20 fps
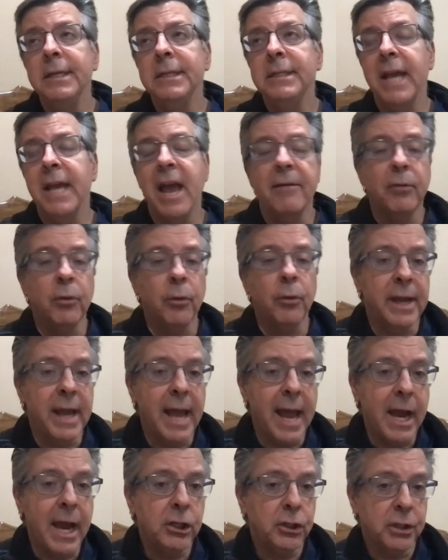to have a
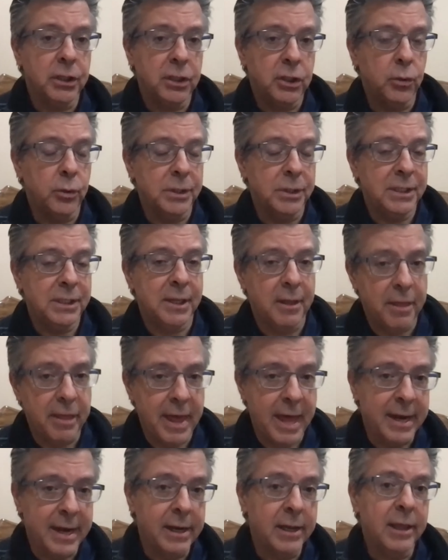reaction to a
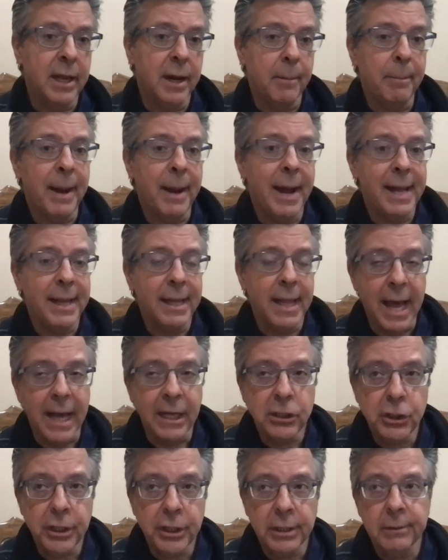synthetic than a
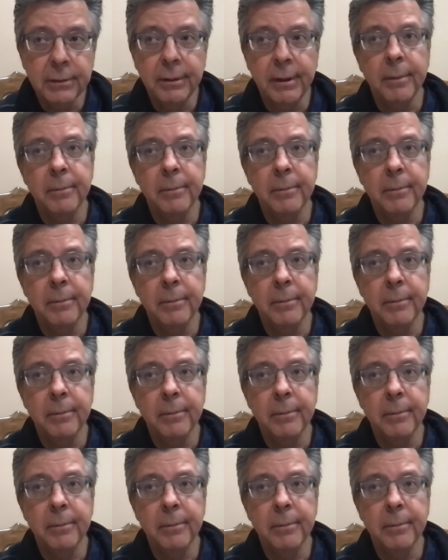biologic.